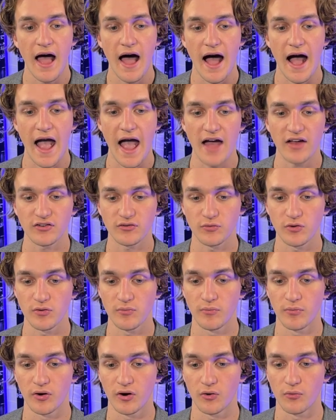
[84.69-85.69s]
I asked
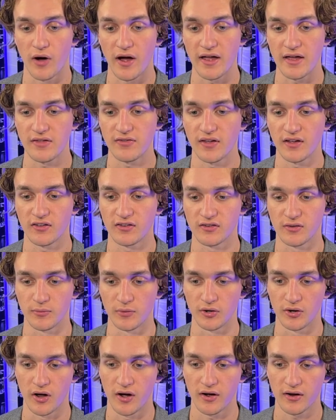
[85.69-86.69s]
Rutenberg why he thinks the
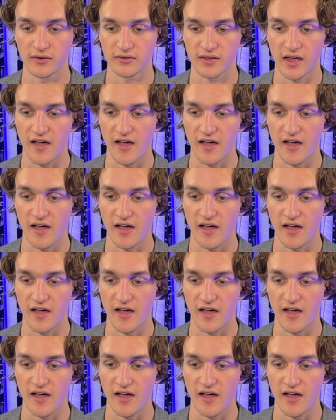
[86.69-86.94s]
Murdochs